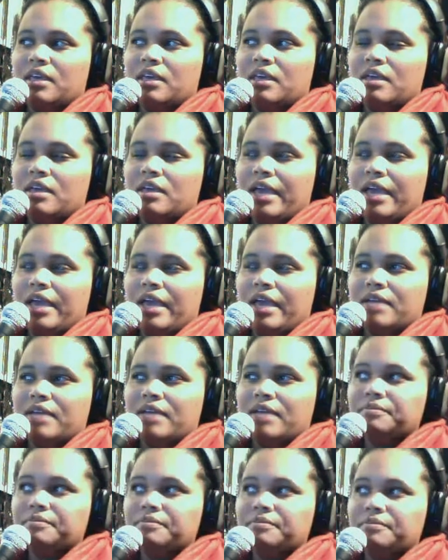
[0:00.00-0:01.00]

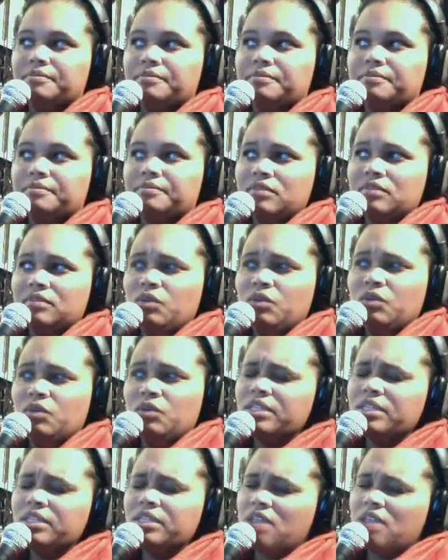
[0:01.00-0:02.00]
we don't
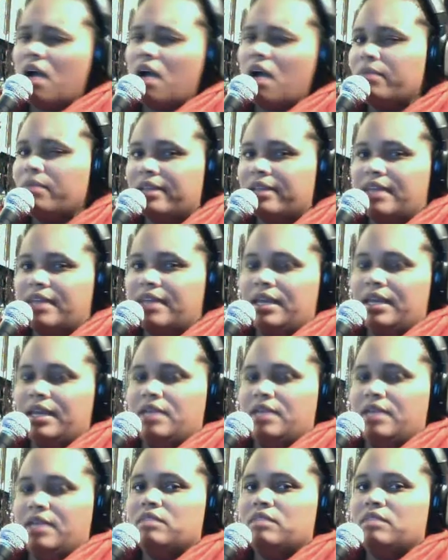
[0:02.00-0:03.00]
really talk about that
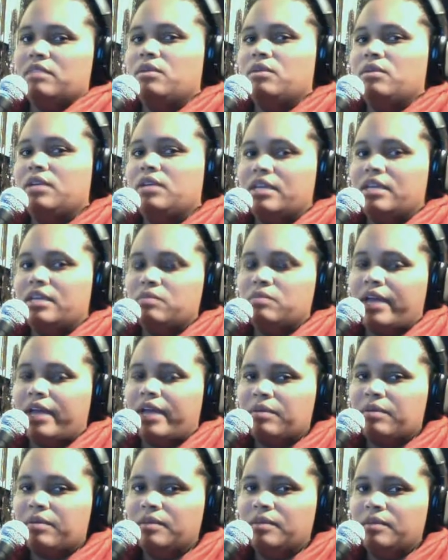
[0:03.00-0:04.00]
in our community as
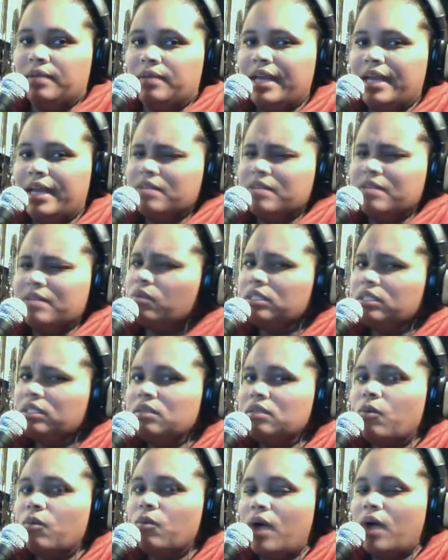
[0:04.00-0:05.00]
black people, and I don't really
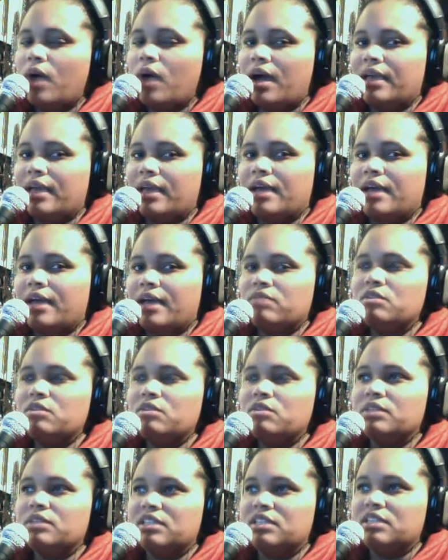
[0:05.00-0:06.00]
know why. I don't know
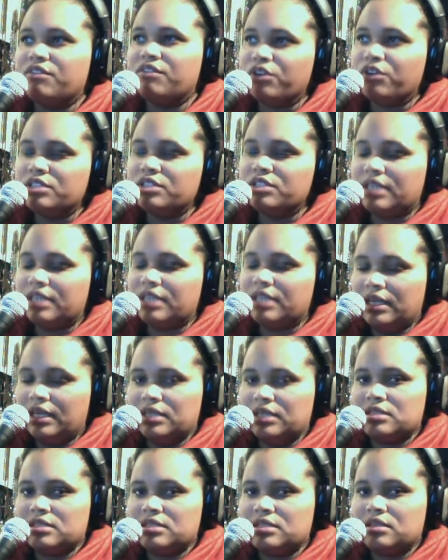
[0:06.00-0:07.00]
what the aversion
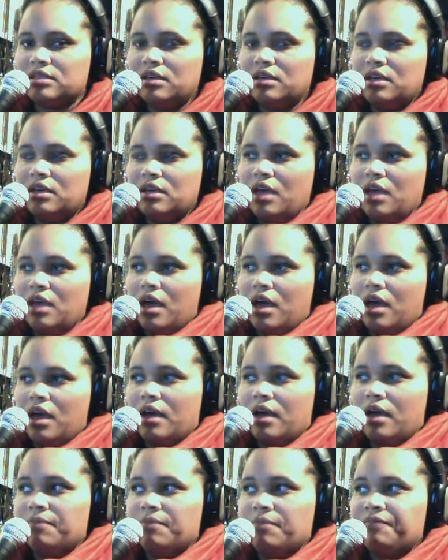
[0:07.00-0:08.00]
is.
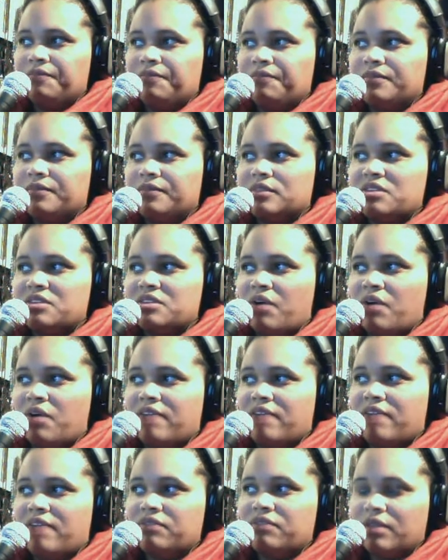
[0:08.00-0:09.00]
So
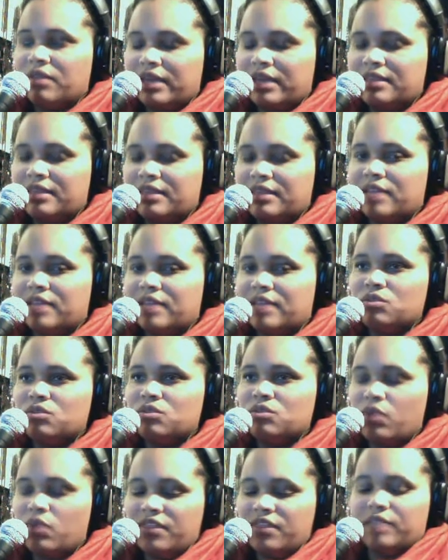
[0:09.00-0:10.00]
I feel like
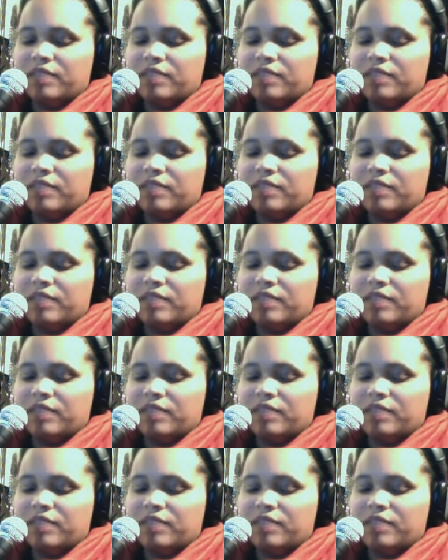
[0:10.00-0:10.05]
that's one thing